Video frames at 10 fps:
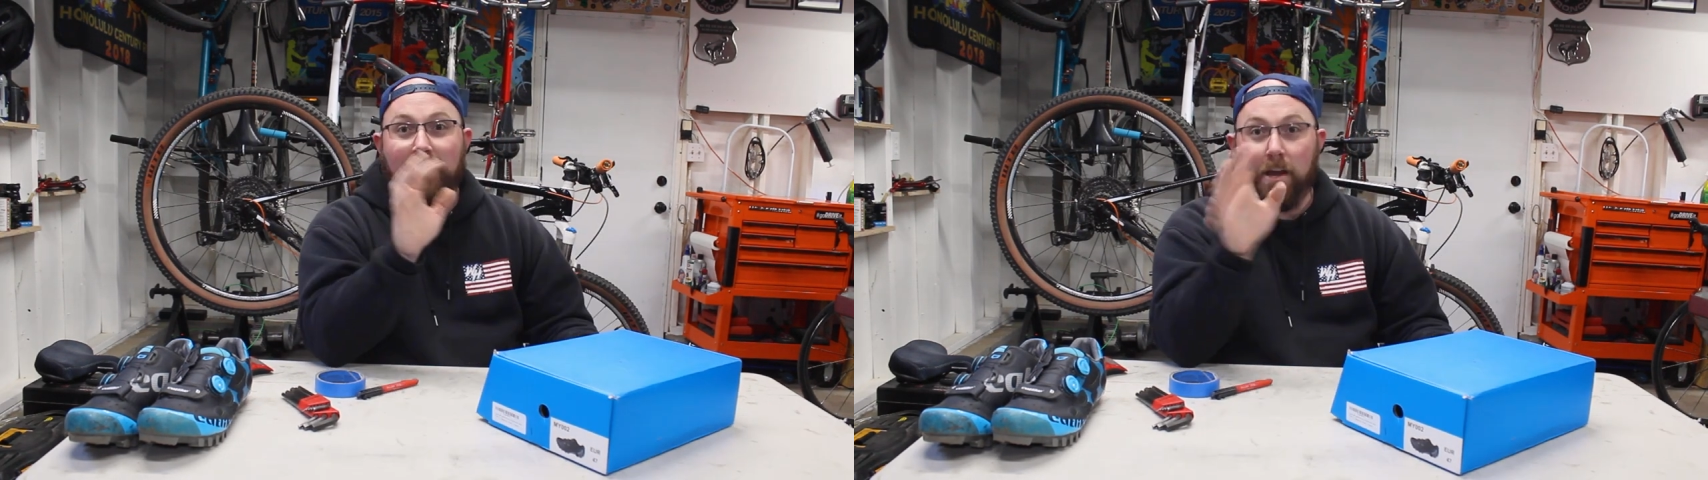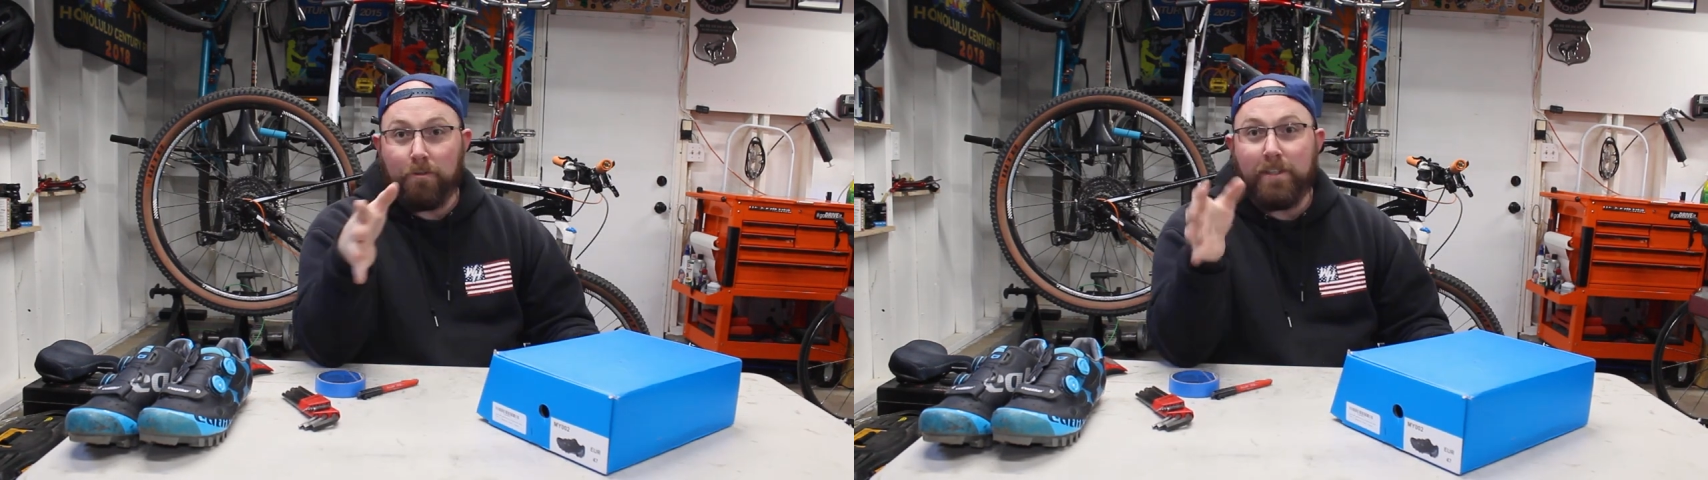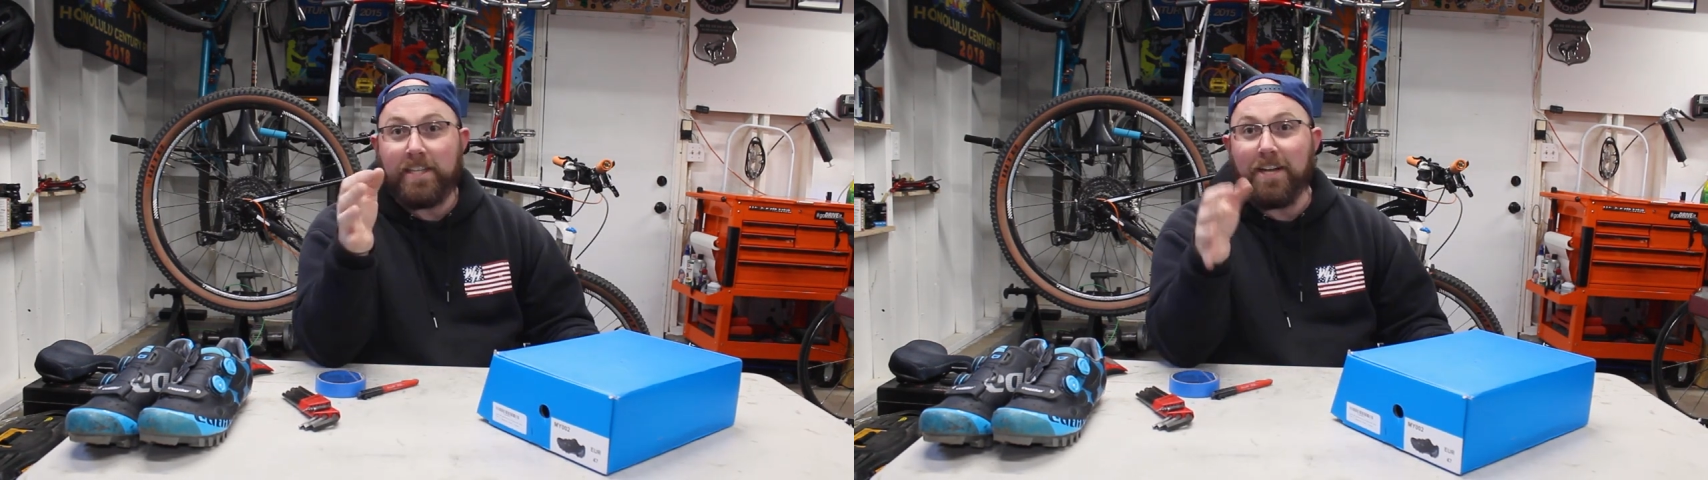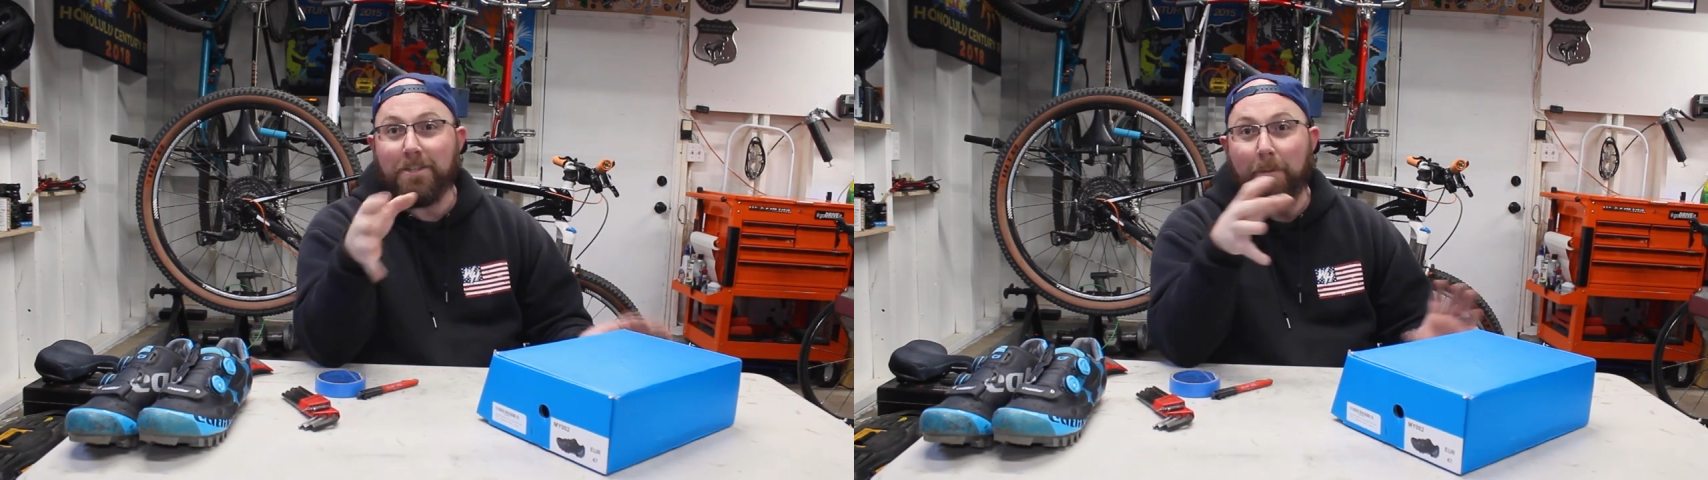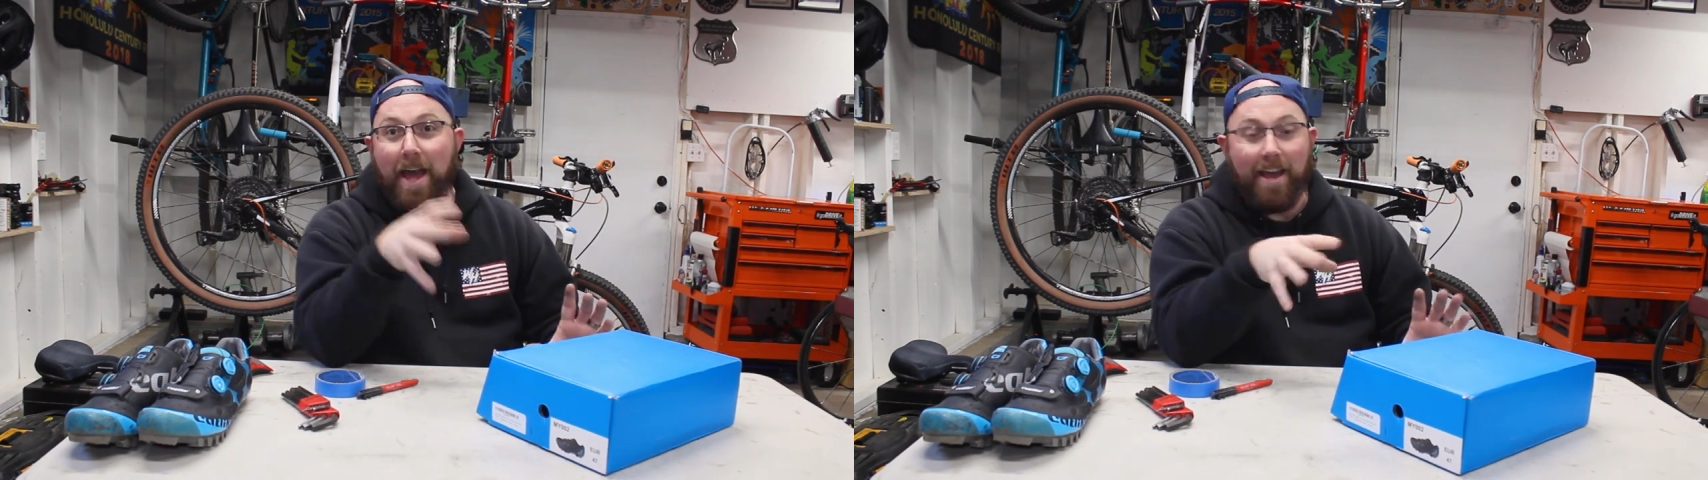Now I was reached out
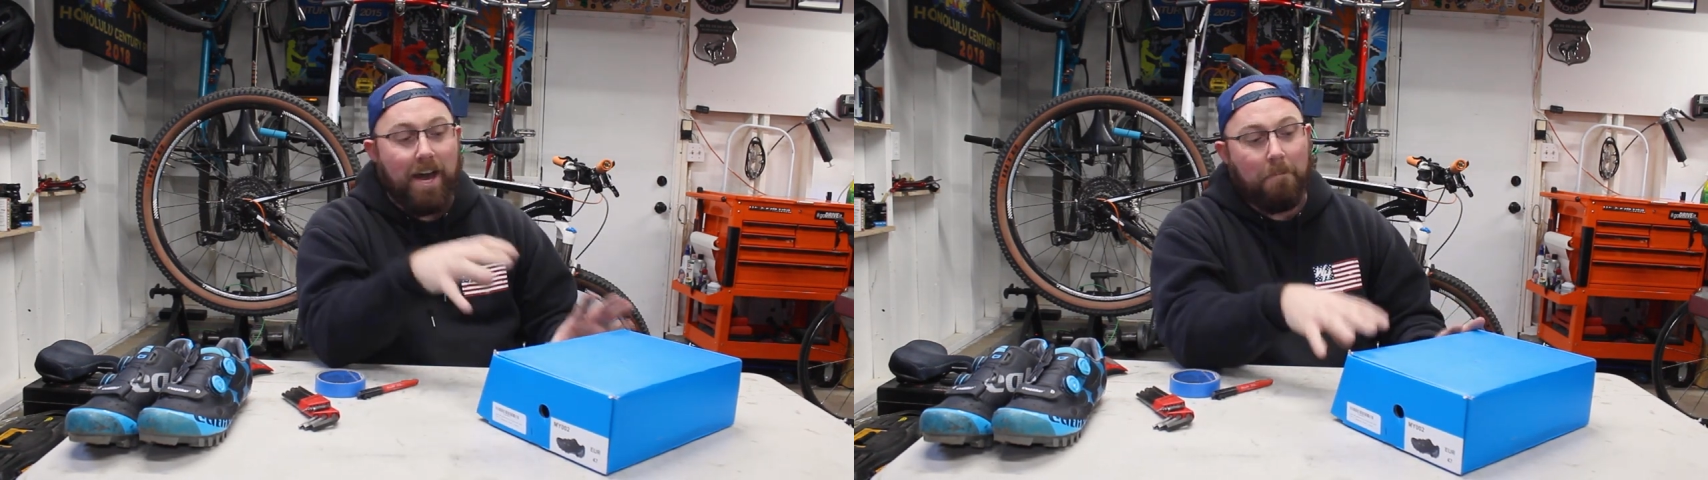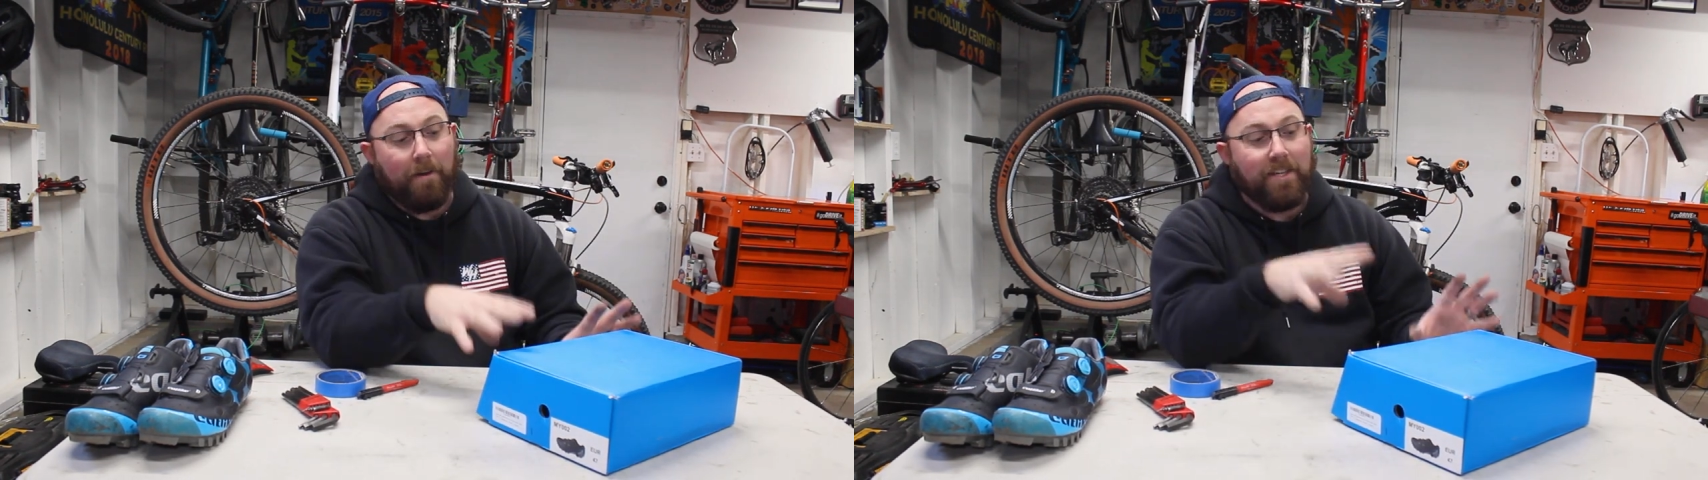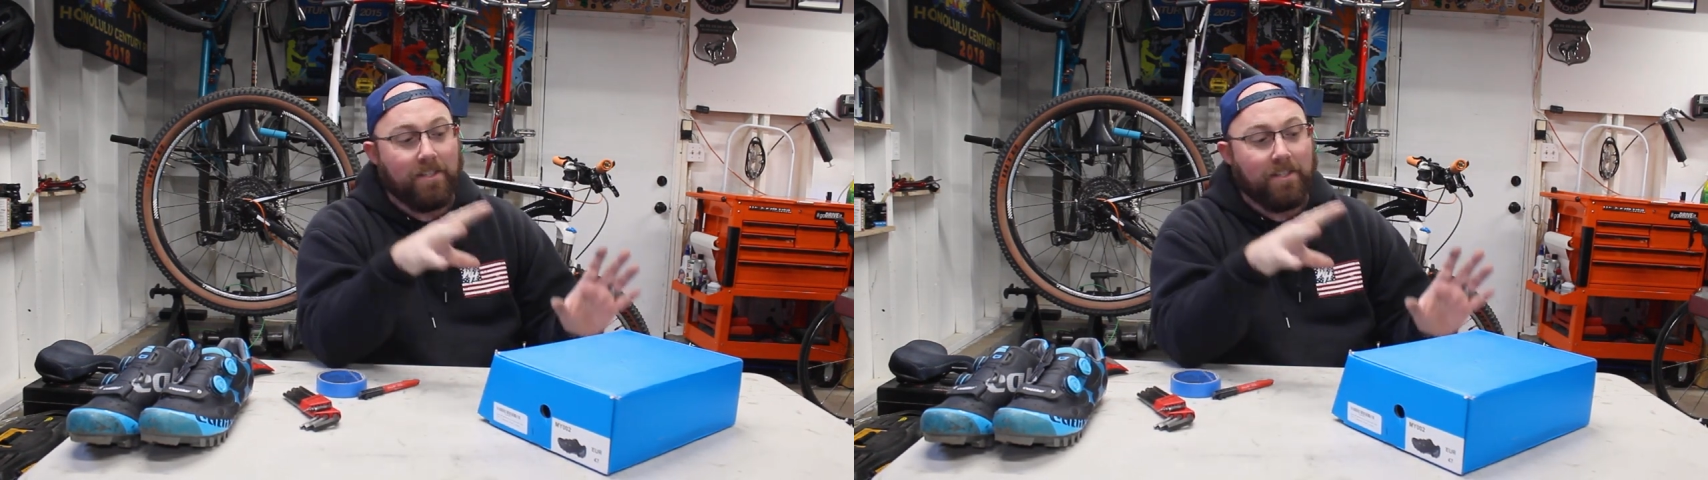to by a company